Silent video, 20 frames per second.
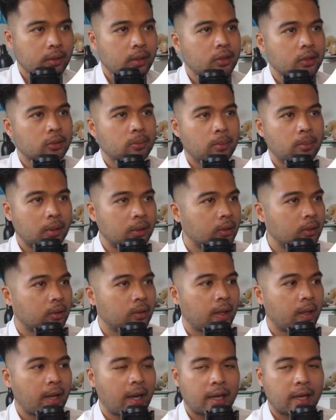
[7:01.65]
This
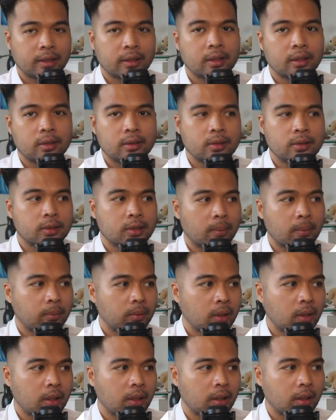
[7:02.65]
month they added
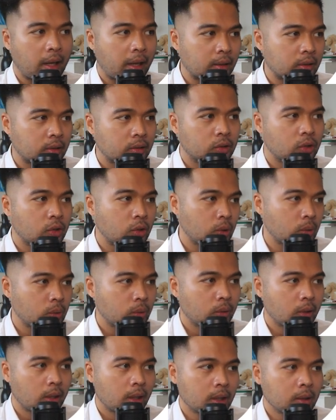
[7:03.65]
something else
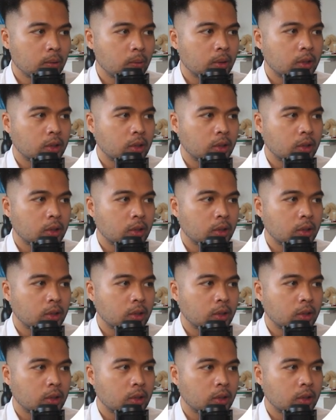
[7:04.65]
new here,